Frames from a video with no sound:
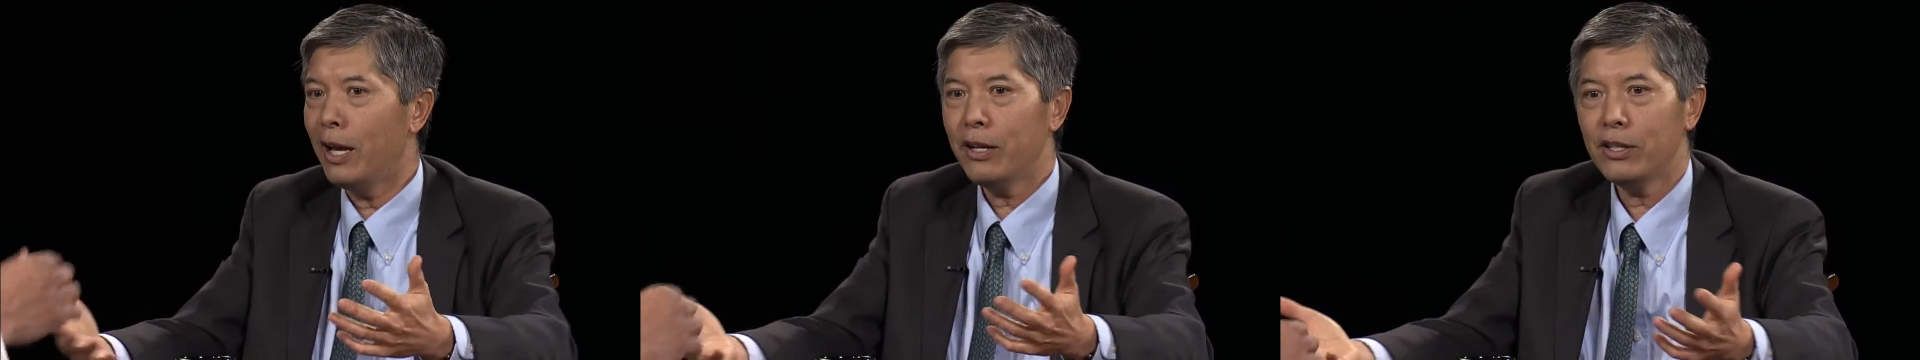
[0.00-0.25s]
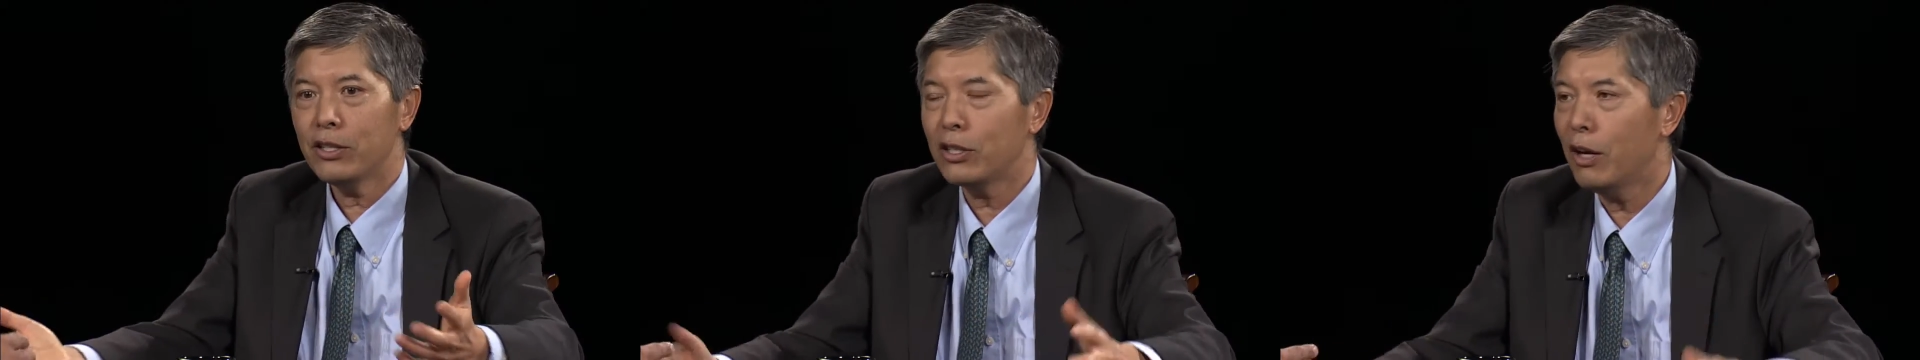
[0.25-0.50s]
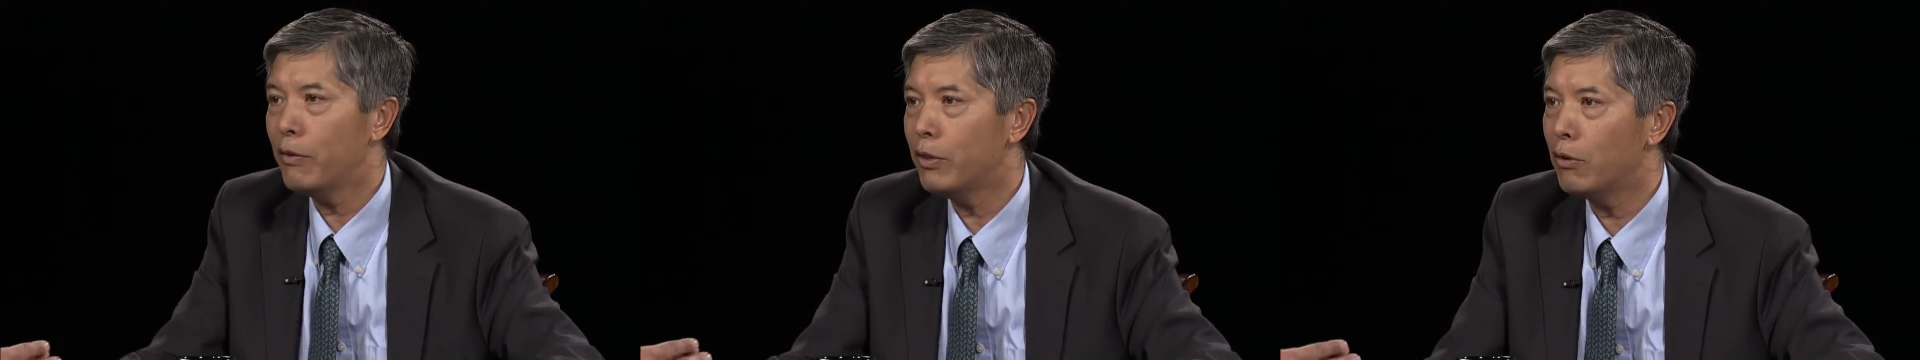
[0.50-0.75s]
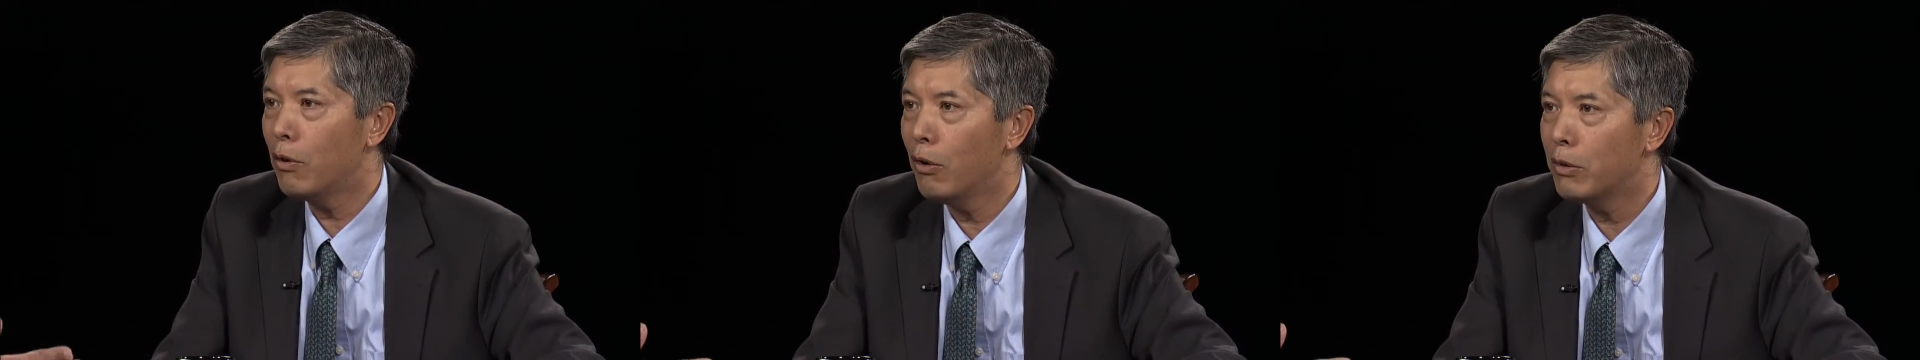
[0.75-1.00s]
And he discovered
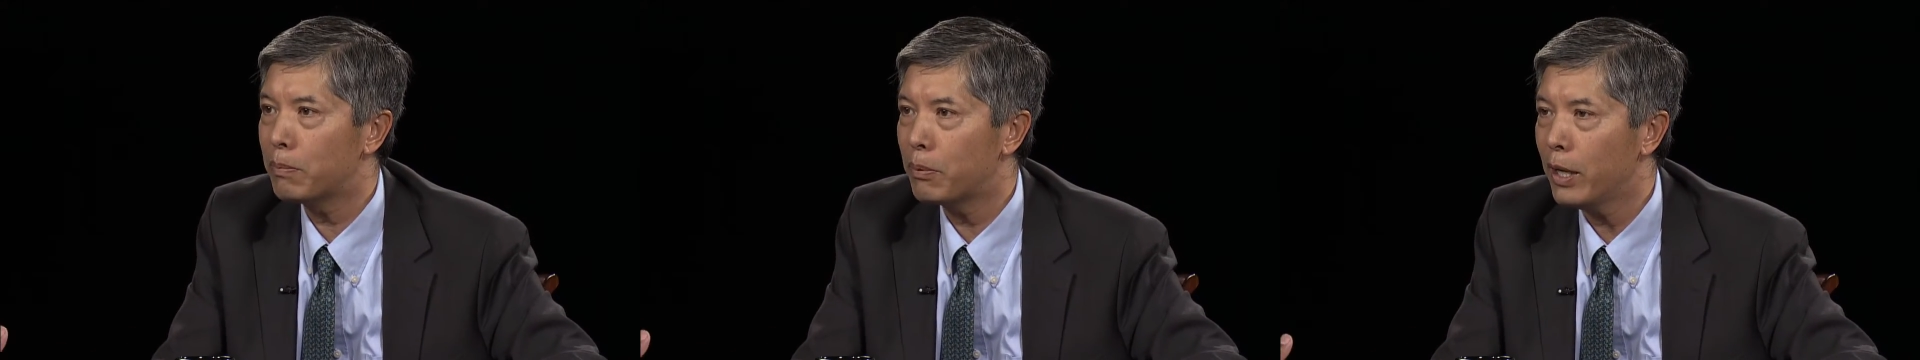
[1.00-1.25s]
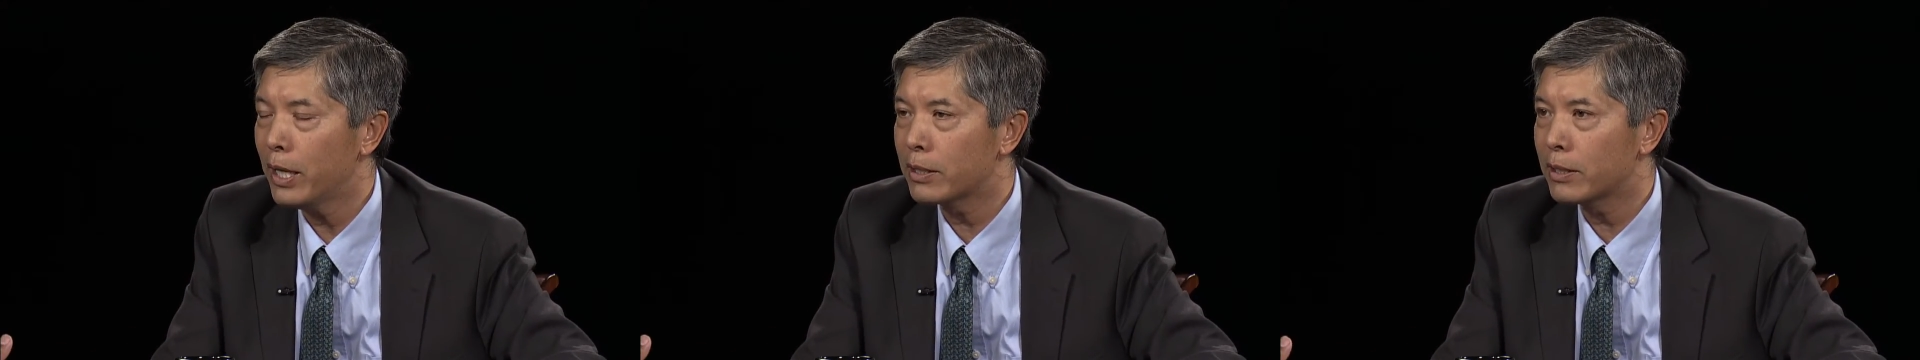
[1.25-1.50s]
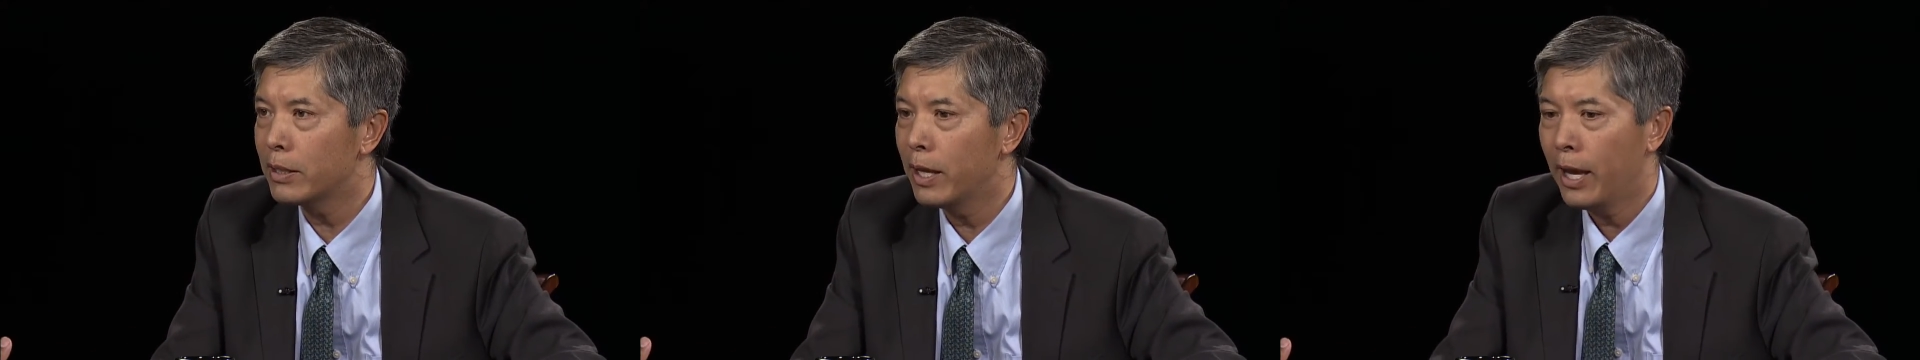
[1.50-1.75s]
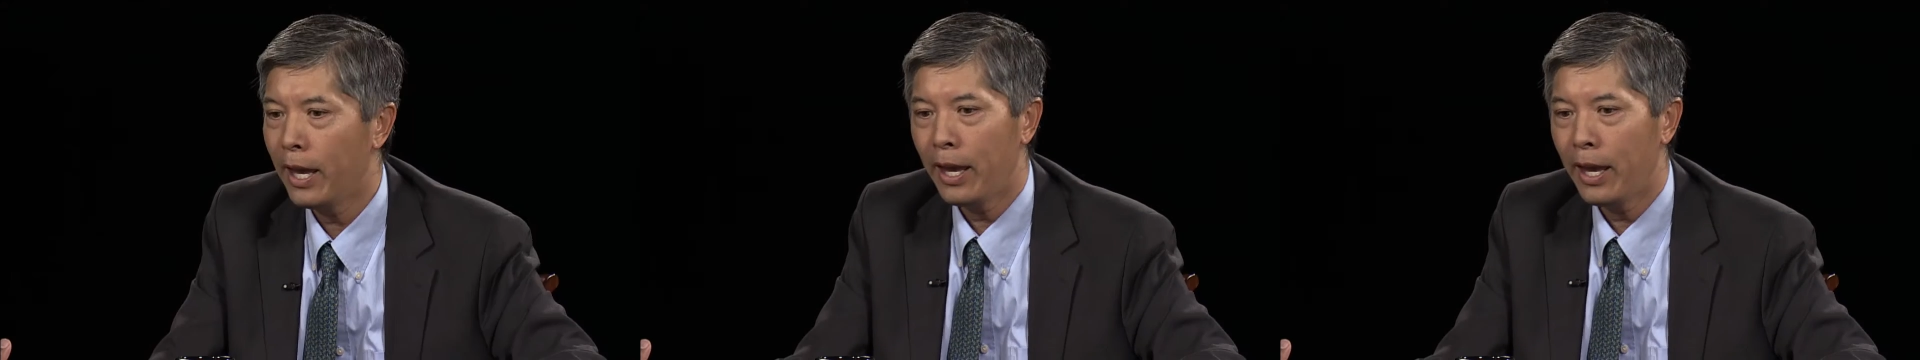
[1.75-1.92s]
they're all depressed.